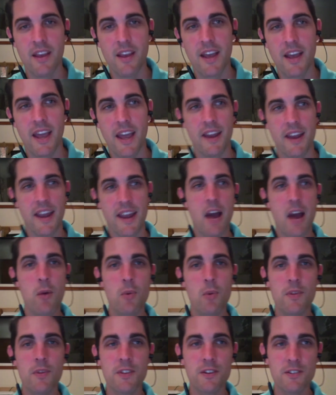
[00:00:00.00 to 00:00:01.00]
And now
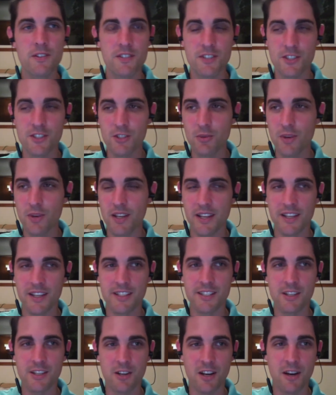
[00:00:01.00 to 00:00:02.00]
what they're doing
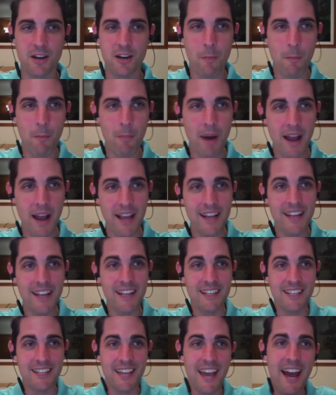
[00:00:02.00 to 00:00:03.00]
is they're
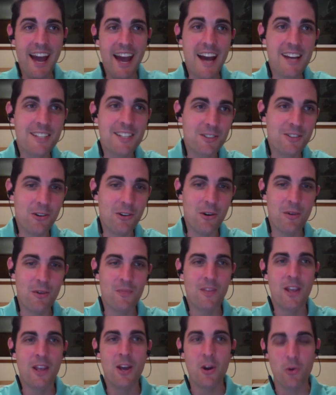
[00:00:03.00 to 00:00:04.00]
combining Castle
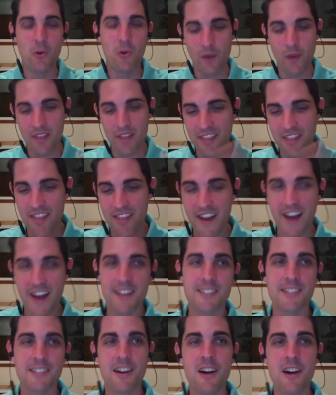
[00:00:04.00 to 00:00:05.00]
with that
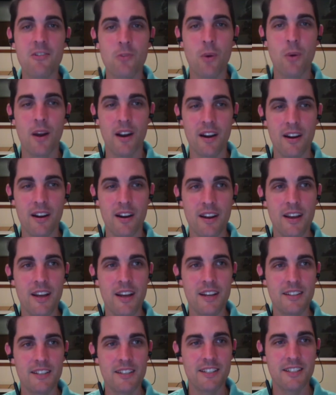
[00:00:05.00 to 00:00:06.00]
software
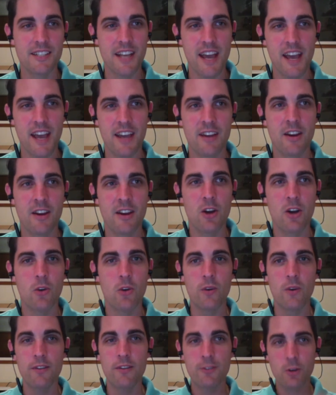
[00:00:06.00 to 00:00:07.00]
to say,
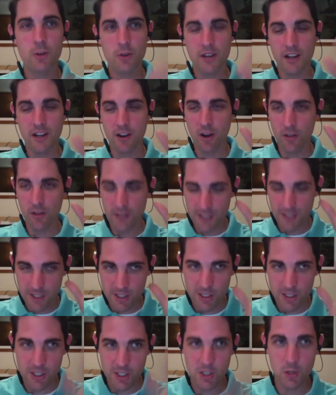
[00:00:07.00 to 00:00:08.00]
we've created all these
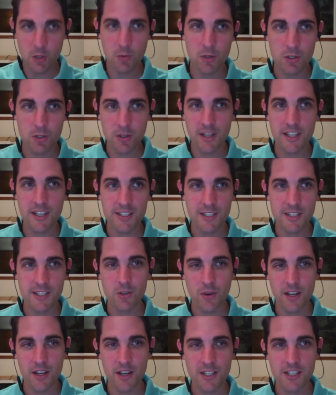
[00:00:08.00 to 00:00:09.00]
super tricky
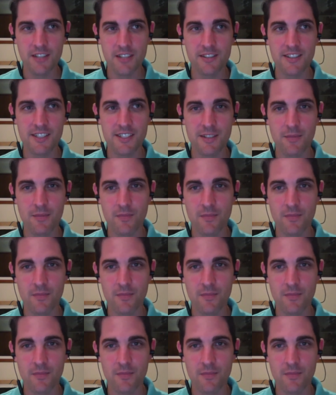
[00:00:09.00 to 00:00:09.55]
situations,